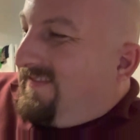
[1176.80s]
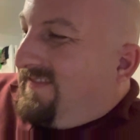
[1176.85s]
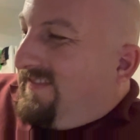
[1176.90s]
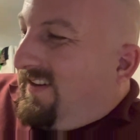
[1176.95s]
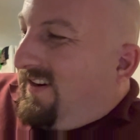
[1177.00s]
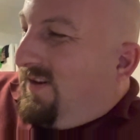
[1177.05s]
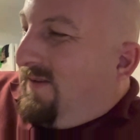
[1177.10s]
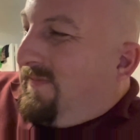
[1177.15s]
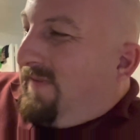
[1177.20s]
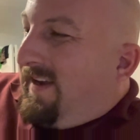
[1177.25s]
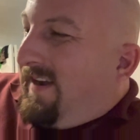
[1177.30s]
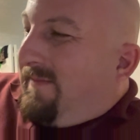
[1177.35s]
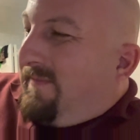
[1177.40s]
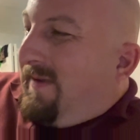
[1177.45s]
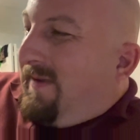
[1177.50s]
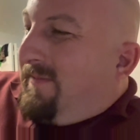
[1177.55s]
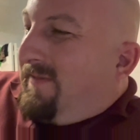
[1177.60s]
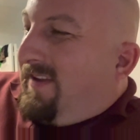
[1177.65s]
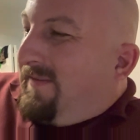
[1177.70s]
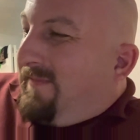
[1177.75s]
I hope not.
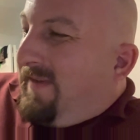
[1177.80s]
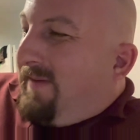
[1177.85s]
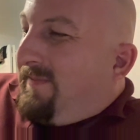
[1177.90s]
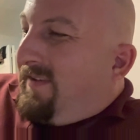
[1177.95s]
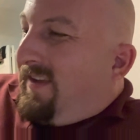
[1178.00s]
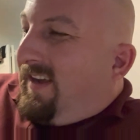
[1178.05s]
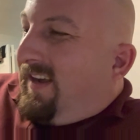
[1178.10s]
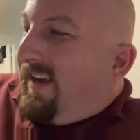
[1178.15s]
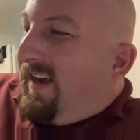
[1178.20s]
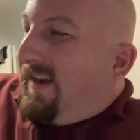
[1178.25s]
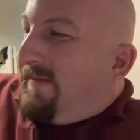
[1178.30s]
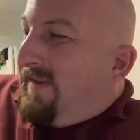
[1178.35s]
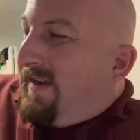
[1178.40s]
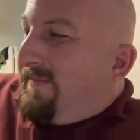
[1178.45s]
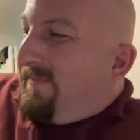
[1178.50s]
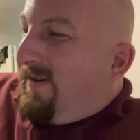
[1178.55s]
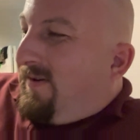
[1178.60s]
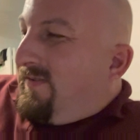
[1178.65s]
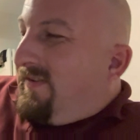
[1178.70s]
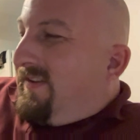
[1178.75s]
Maybe maybe I caught my
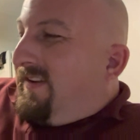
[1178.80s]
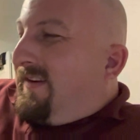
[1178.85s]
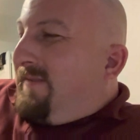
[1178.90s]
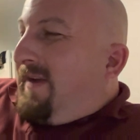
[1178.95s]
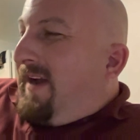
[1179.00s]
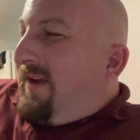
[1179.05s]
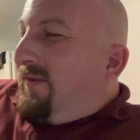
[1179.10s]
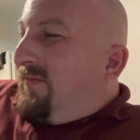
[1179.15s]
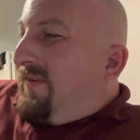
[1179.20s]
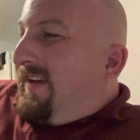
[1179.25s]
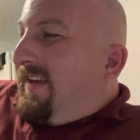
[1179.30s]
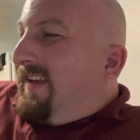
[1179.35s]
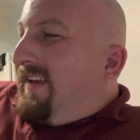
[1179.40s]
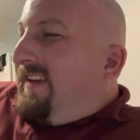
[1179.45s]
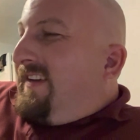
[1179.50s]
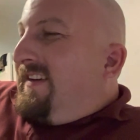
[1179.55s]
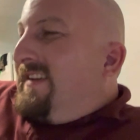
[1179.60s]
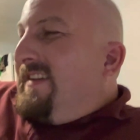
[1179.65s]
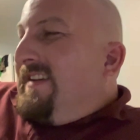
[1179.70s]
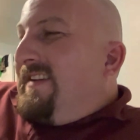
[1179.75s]
opponent in a bad week.
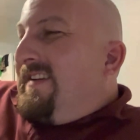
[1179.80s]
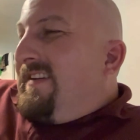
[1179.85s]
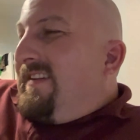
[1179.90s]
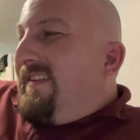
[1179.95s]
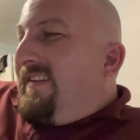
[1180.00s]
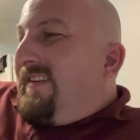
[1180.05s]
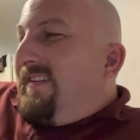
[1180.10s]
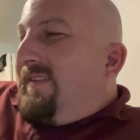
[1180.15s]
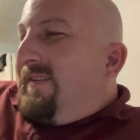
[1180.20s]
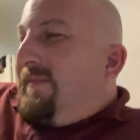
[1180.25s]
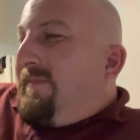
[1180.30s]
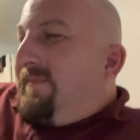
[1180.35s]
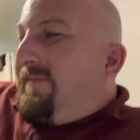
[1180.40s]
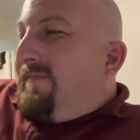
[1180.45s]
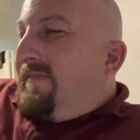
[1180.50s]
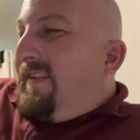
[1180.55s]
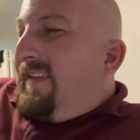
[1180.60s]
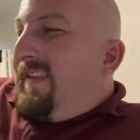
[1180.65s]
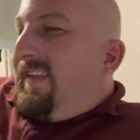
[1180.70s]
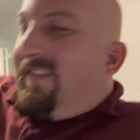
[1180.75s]
Um,
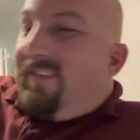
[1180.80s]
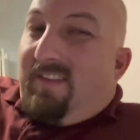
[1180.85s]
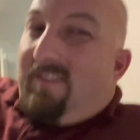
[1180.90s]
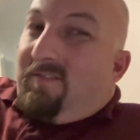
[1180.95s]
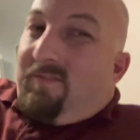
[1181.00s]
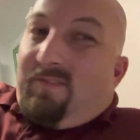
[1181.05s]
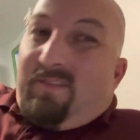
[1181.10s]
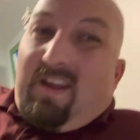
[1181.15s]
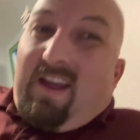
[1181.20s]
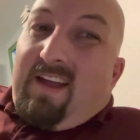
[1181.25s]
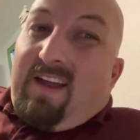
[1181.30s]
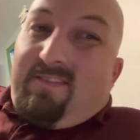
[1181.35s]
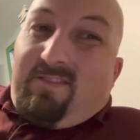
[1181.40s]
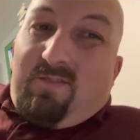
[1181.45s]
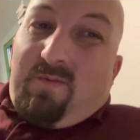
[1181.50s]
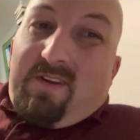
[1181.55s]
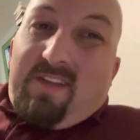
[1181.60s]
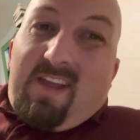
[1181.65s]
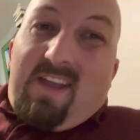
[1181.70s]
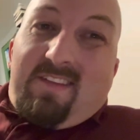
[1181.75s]
and that's another. I have
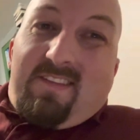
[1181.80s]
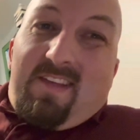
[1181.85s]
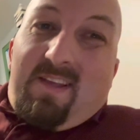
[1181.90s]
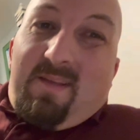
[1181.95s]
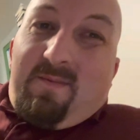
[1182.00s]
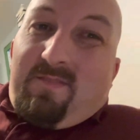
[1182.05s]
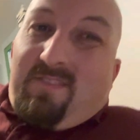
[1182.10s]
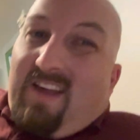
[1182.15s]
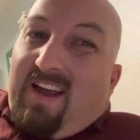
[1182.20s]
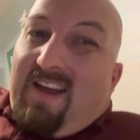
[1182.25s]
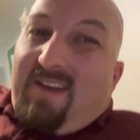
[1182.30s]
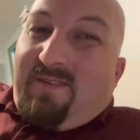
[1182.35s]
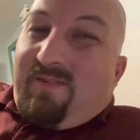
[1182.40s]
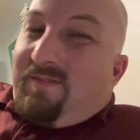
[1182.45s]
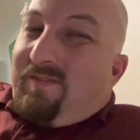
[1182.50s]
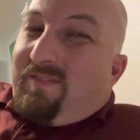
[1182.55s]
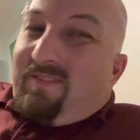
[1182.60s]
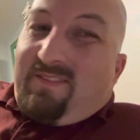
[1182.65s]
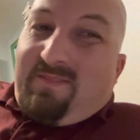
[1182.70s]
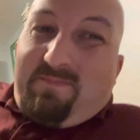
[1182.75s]
28 teams. I
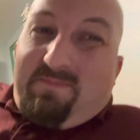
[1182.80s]
don't.